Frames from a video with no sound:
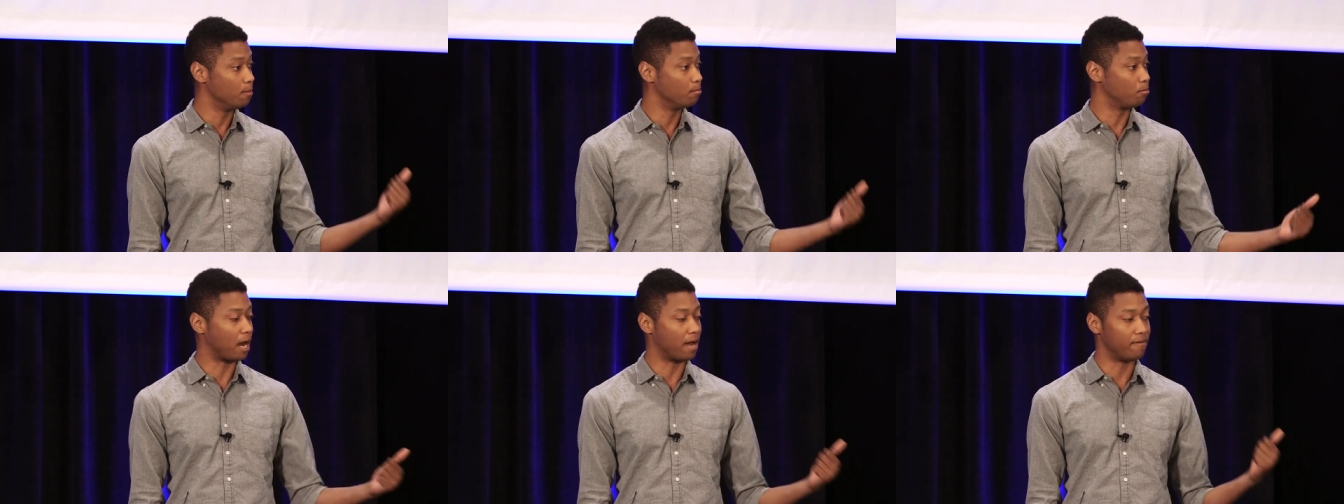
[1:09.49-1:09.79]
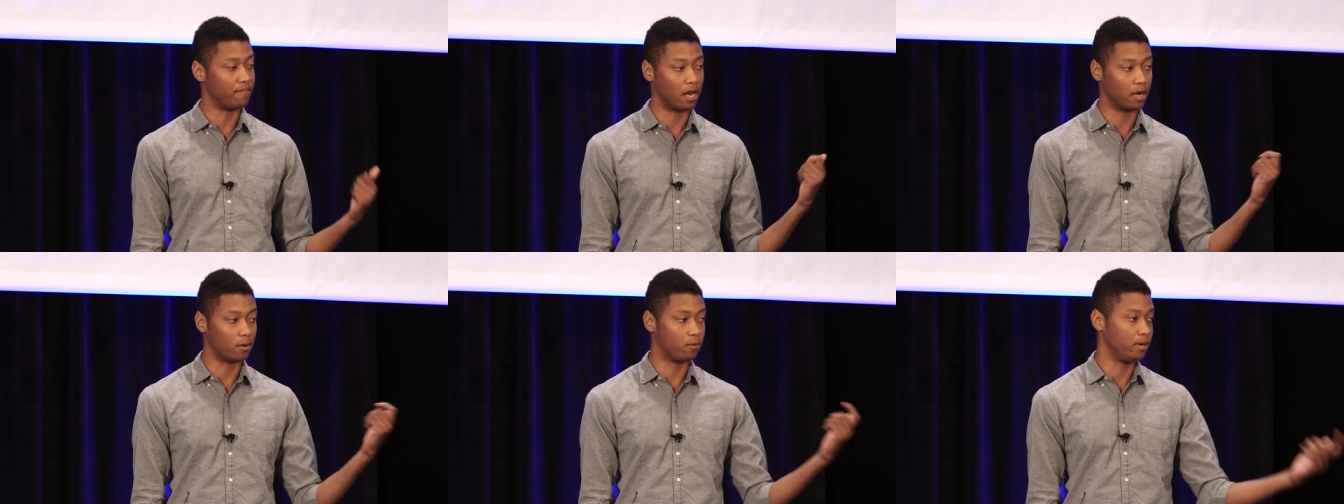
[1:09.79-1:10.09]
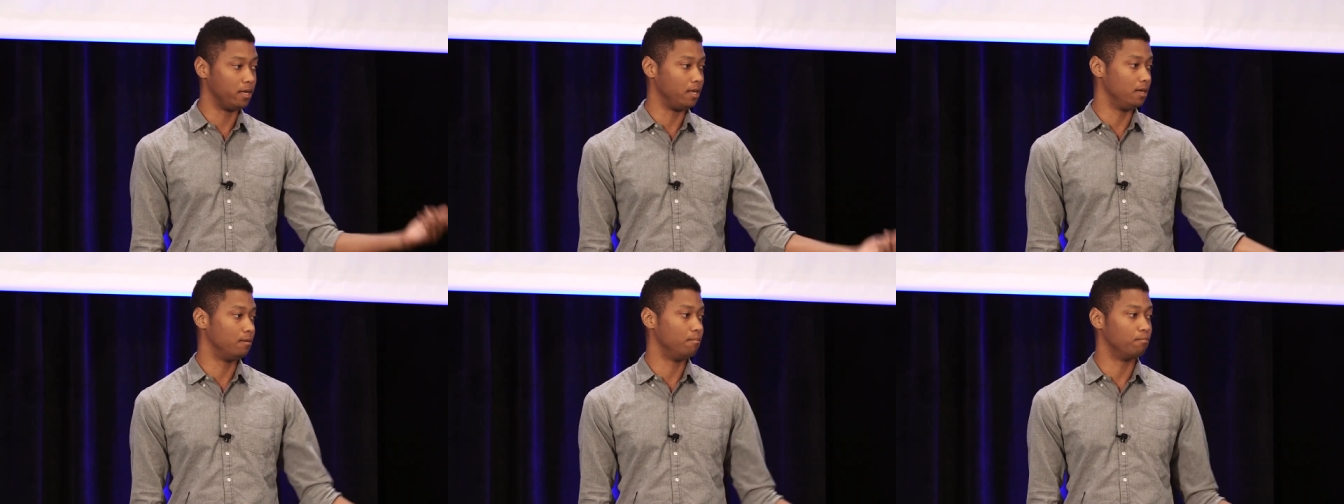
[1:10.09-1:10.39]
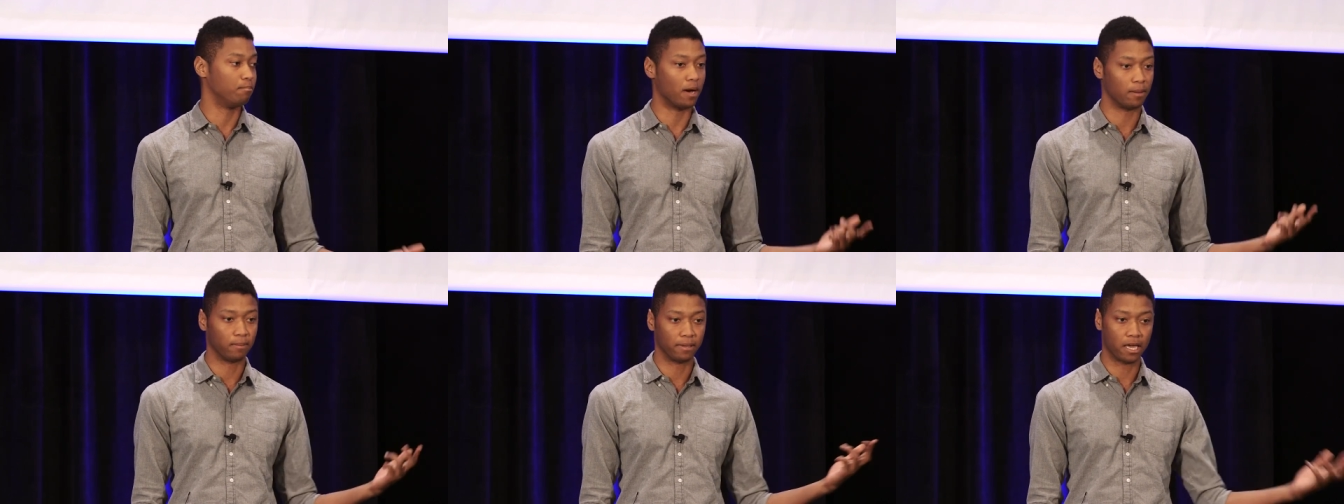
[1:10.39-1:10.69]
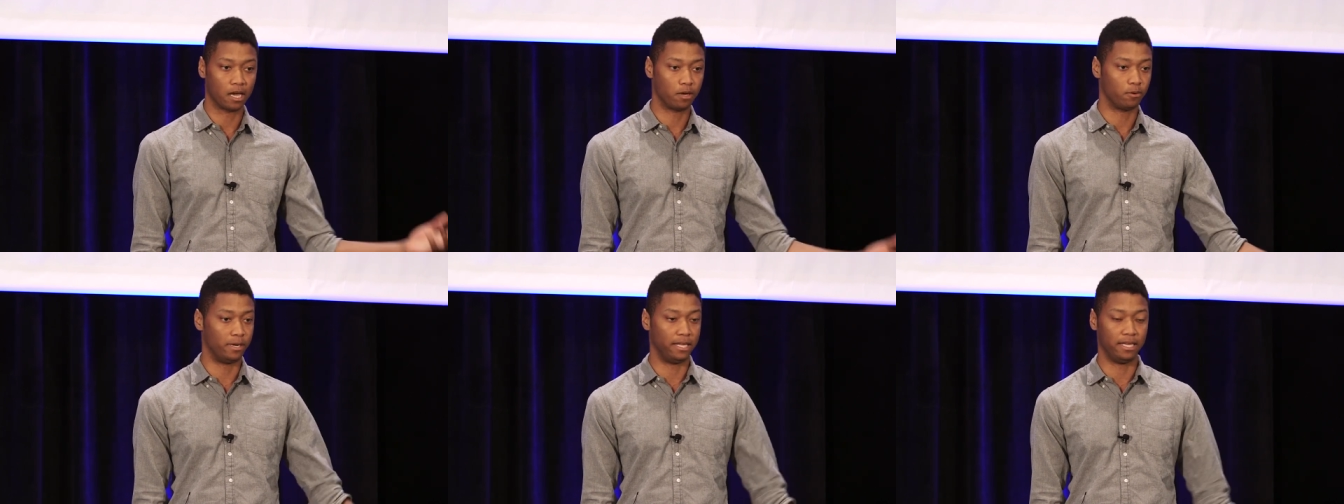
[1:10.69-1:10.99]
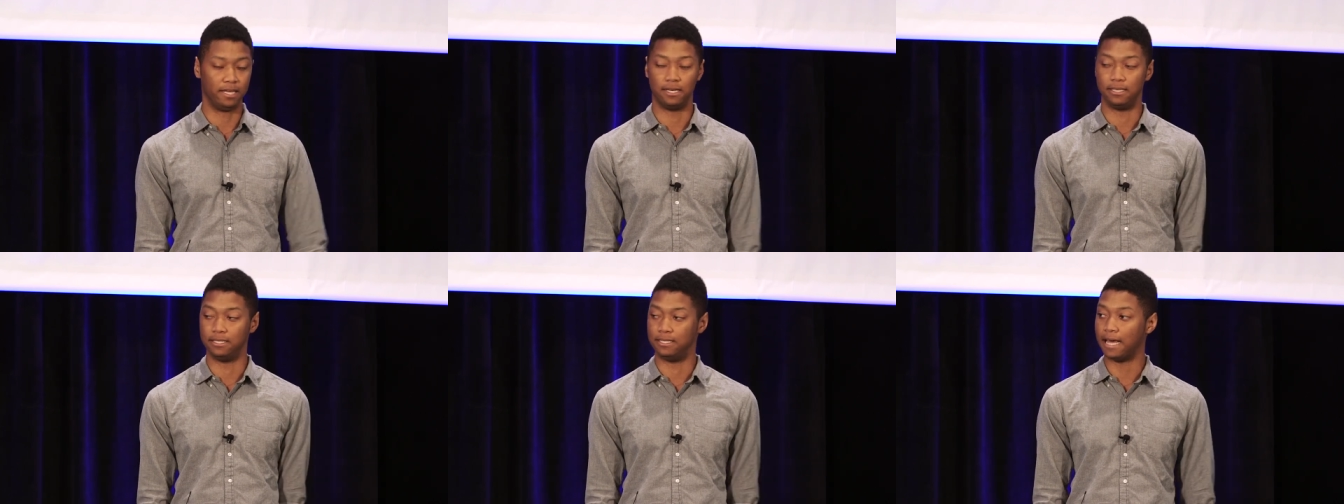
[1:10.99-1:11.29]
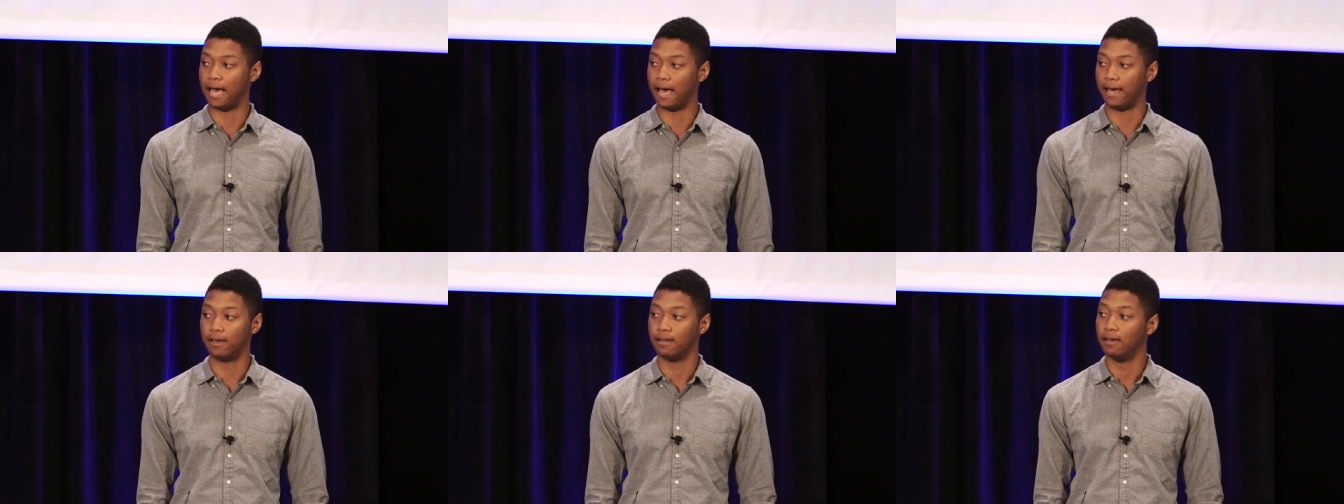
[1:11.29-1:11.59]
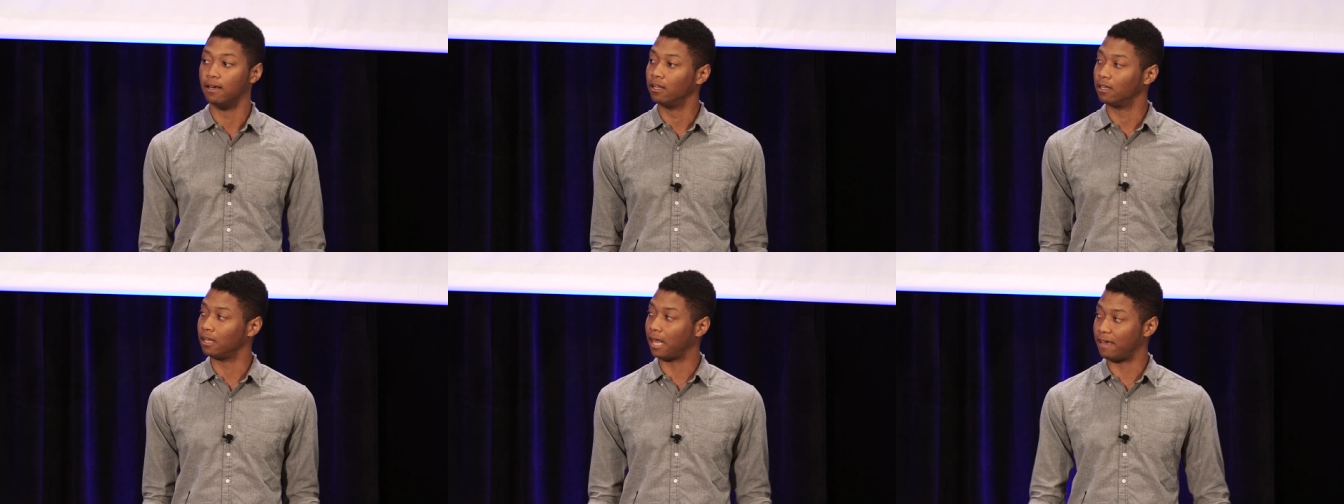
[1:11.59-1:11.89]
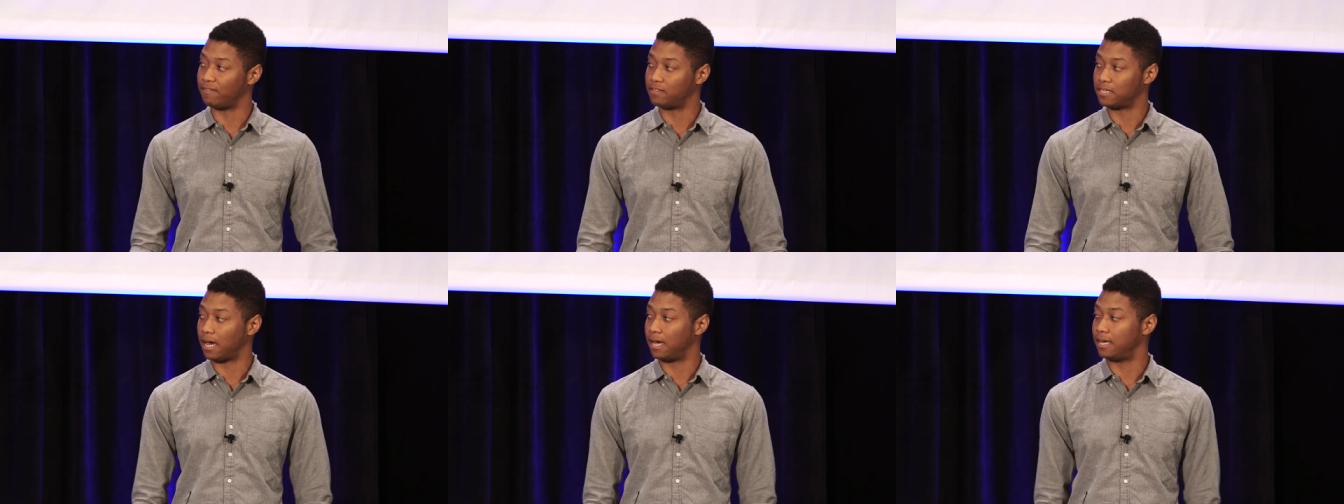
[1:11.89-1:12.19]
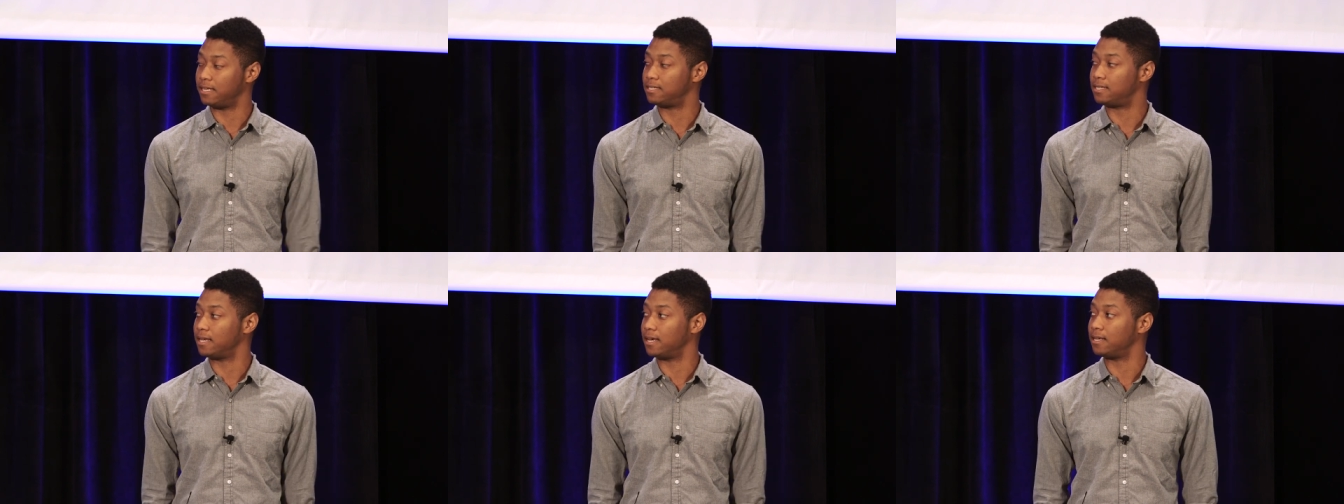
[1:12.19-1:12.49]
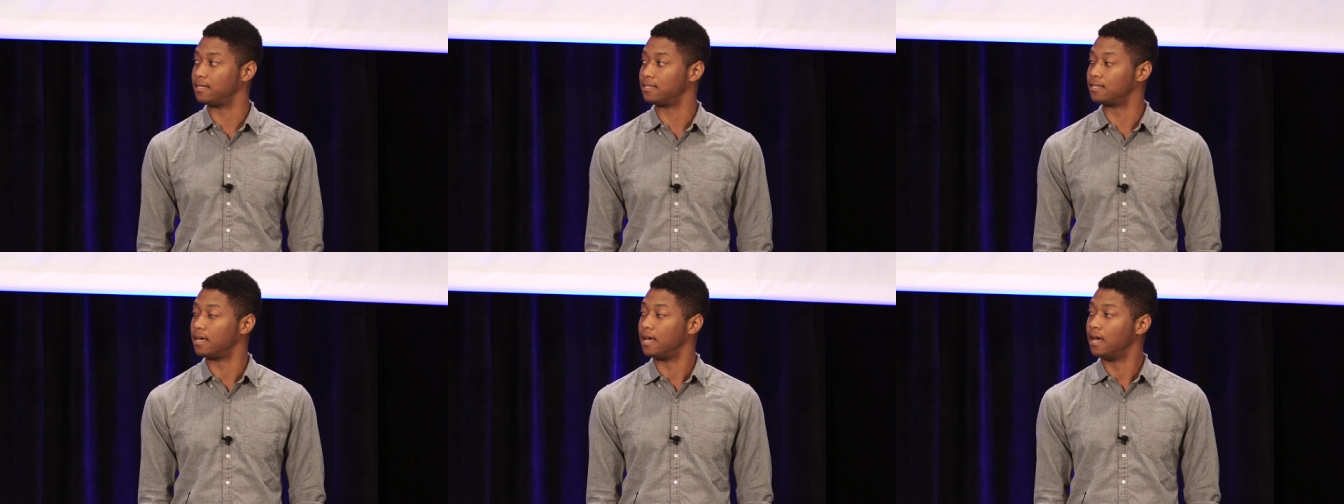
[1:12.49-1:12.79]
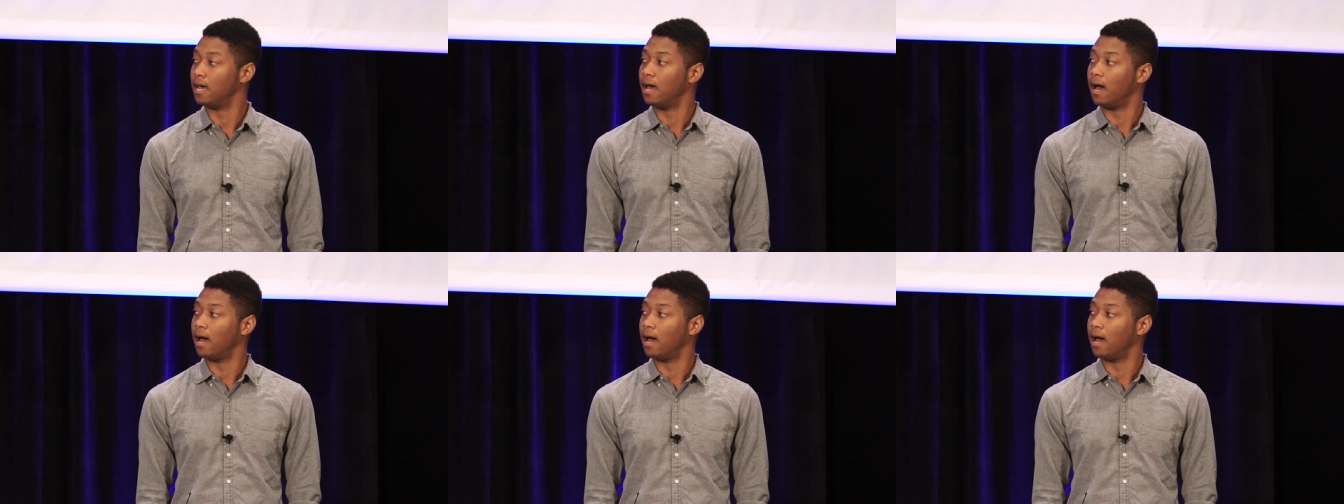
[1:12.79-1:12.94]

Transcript: private equity, public equity, debt, life sciences.